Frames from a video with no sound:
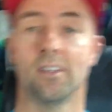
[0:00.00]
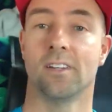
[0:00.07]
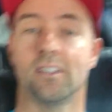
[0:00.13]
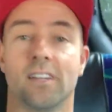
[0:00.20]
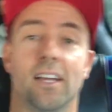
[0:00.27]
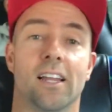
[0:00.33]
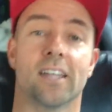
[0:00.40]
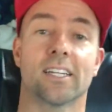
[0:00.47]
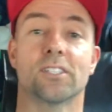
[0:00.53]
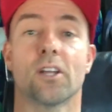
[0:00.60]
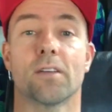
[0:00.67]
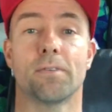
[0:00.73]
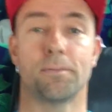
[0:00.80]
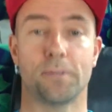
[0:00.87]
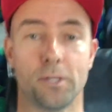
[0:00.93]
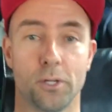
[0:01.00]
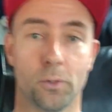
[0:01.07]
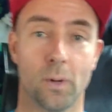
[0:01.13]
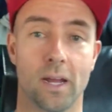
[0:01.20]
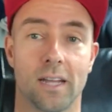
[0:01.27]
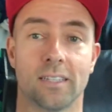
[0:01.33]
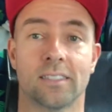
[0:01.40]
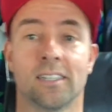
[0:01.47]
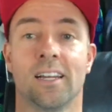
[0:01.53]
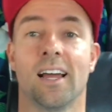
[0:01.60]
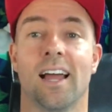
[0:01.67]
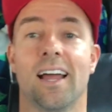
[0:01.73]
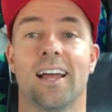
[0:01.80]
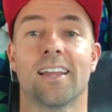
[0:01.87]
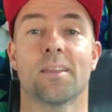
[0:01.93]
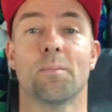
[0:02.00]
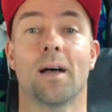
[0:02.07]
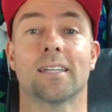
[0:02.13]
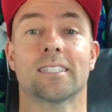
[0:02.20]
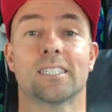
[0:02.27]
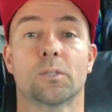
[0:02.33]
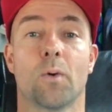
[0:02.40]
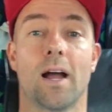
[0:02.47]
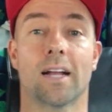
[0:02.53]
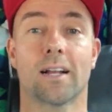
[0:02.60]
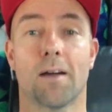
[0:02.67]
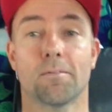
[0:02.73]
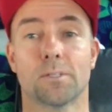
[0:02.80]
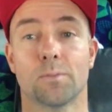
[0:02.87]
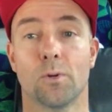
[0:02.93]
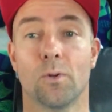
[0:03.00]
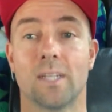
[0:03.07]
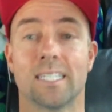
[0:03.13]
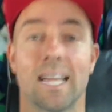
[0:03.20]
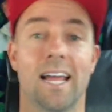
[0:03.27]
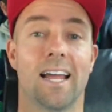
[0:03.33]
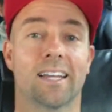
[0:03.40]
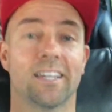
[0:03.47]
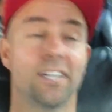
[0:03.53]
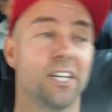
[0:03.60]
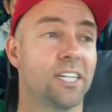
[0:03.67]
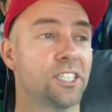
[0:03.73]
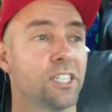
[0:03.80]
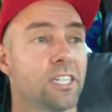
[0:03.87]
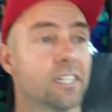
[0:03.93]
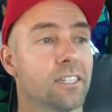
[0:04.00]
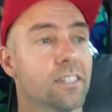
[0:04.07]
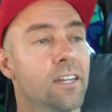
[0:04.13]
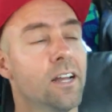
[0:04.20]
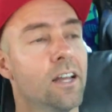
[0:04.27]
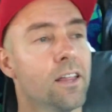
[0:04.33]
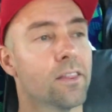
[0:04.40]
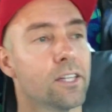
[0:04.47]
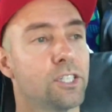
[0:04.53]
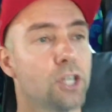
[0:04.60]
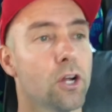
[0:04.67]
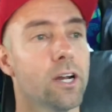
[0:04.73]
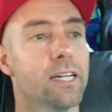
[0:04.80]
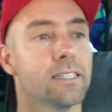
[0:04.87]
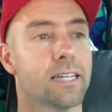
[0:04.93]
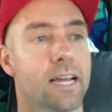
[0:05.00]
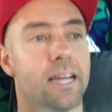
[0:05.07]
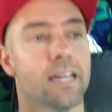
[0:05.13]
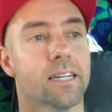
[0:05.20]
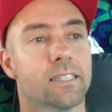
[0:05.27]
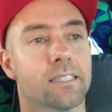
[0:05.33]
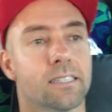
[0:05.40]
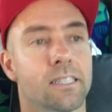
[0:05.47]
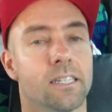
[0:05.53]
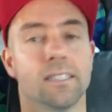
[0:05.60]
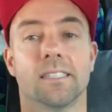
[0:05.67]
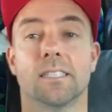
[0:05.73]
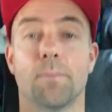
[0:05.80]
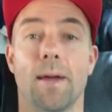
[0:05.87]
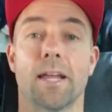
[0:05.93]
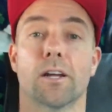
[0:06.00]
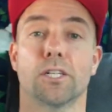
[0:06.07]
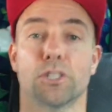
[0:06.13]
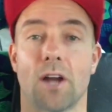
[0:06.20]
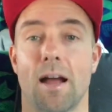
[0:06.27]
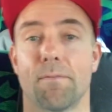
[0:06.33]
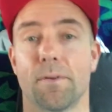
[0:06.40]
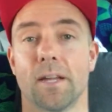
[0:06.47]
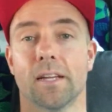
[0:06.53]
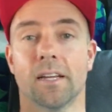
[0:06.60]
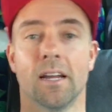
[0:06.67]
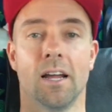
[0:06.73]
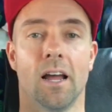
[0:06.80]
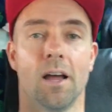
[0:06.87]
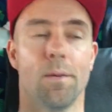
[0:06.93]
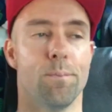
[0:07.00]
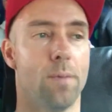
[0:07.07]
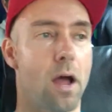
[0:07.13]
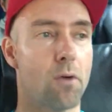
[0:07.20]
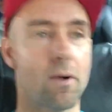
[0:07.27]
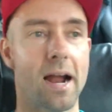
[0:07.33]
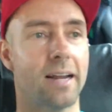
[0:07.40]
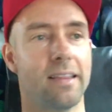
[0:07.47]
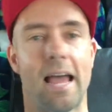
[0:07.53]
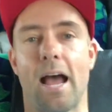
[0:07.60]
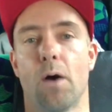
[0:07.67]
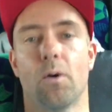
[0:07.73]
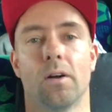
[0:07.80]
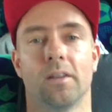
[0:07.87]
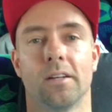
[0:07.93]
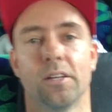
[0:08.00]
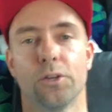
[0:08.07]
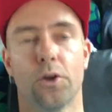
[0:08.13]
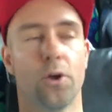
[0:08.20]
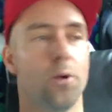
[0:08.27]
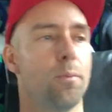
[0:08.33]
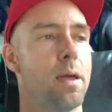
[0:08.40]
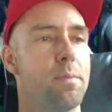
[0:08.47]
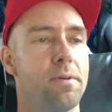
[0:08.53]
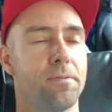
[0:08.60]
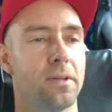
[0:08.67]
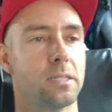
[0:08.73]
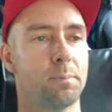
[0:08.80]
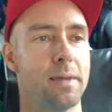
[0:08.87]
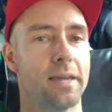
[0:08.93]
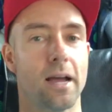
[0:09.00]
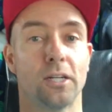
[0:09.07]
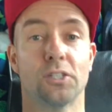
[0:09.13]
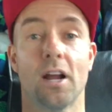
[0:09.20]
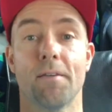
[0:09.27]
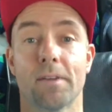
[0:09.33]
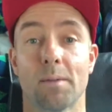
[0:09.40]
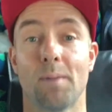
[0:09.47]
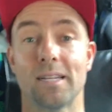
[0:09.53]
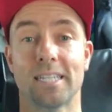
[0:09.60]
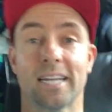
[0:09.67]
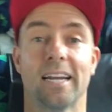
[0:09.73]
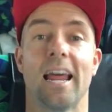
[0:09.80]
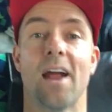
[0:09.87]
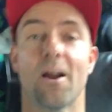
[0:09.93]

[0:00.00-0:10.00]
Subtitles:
Yeah, like $1.50 US. And the bus is quite comfortable, it's air conditioned. The journey takes, depending on traffic, around an hour. You know, maybe if it's peak hour traffic, it might take an hour